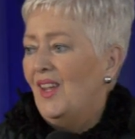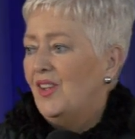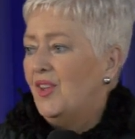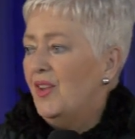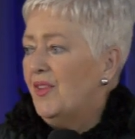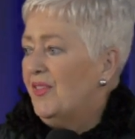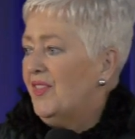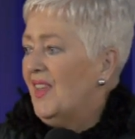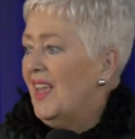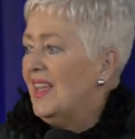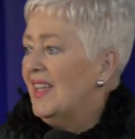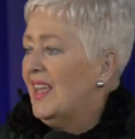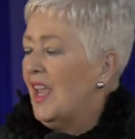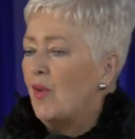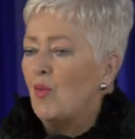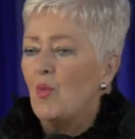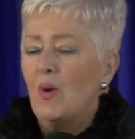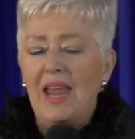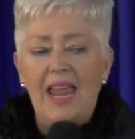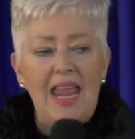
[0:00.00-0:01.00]
You're
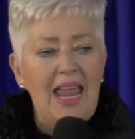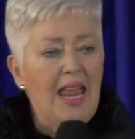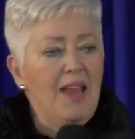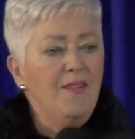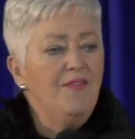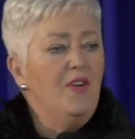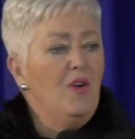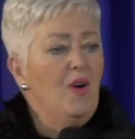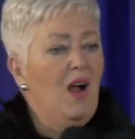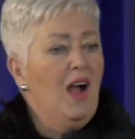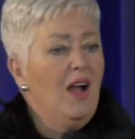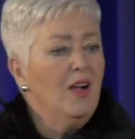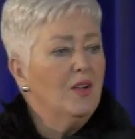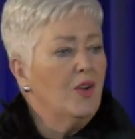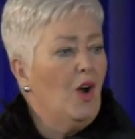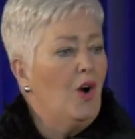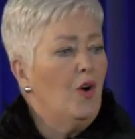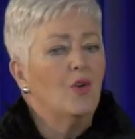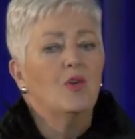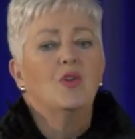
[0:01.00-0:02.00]
thinking, wherever I
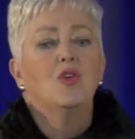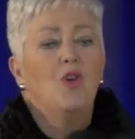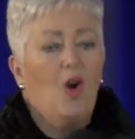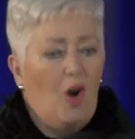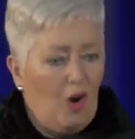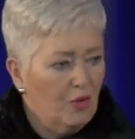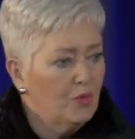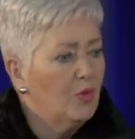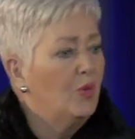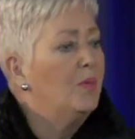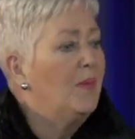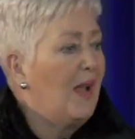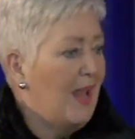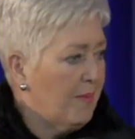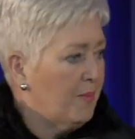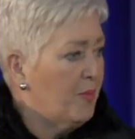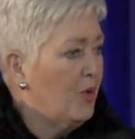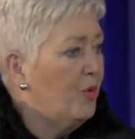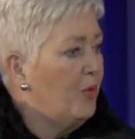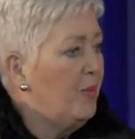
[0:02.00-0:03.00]
go, God will
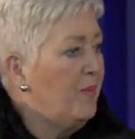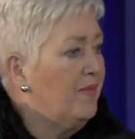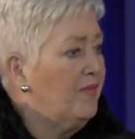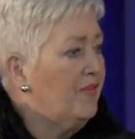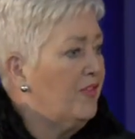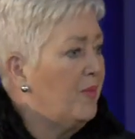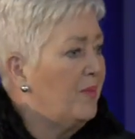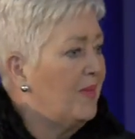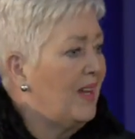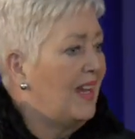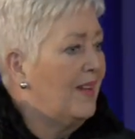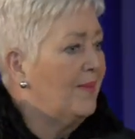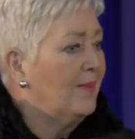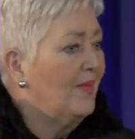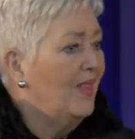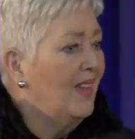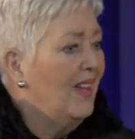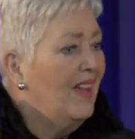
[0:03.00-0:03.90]
make room for me.